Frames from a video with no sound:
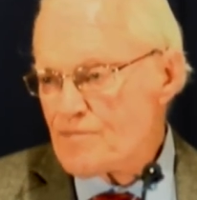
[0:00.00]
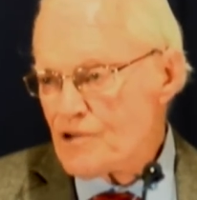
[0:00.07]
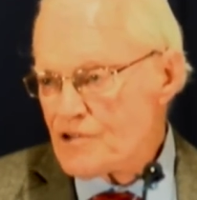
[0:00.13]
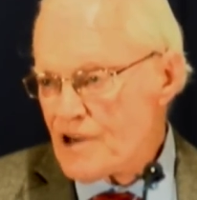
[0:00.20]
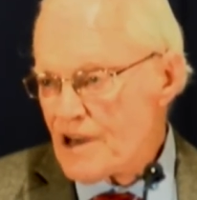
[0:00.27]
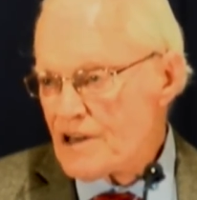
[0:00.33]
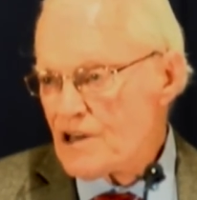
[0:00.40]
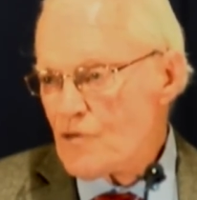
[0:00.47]

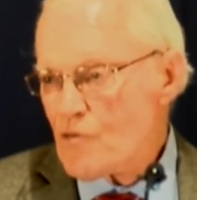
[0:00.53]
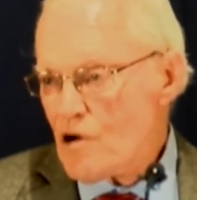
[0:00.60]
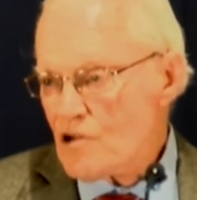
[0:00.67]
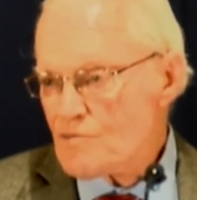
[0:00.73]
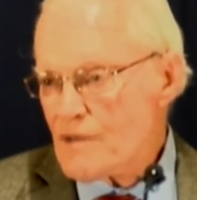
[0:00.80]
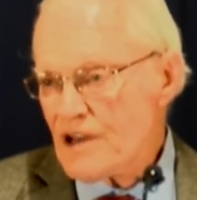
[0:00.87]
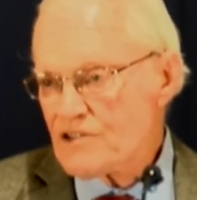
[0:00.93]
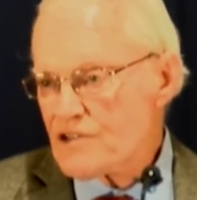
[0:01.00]
particular
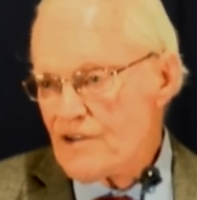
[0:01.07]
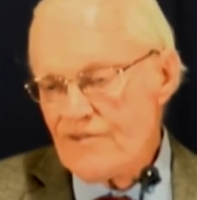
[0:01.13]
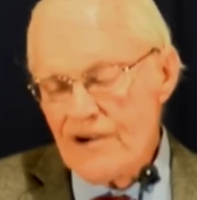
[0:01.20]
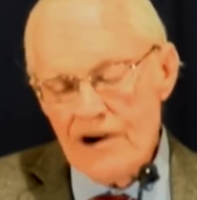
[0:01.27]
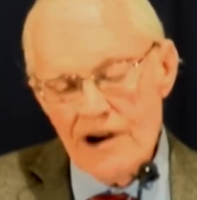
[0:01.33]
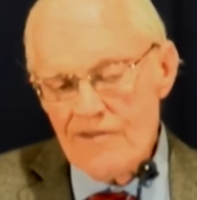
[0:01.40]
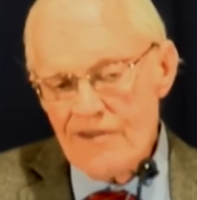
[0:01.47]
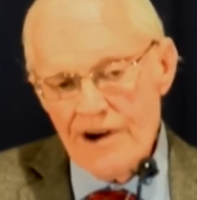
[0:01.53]
one makes it
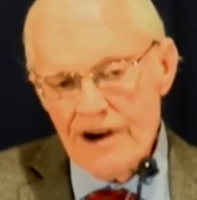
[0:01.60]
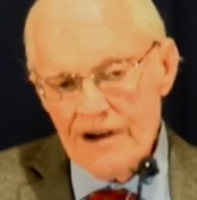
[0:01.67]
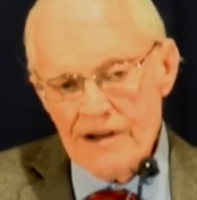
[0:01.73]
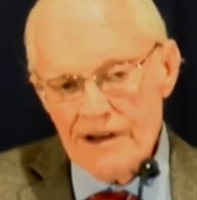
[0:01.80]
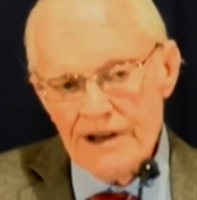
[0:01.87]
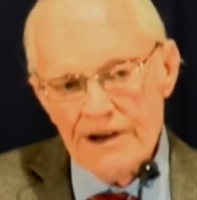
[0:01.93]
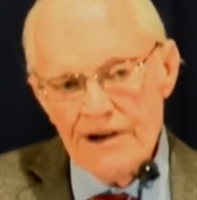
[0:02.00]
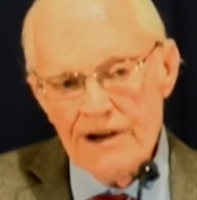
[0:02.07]
very, very
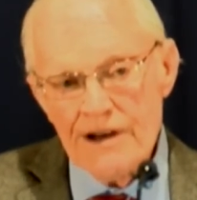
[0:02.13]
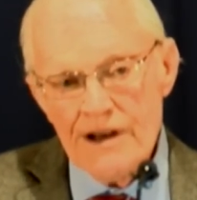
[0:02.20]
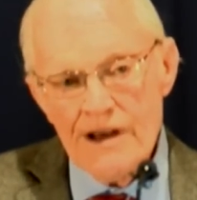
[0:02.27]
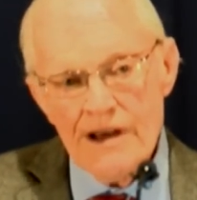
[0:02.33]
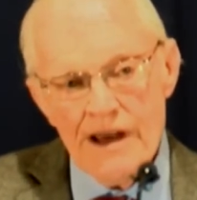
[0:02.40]
clear.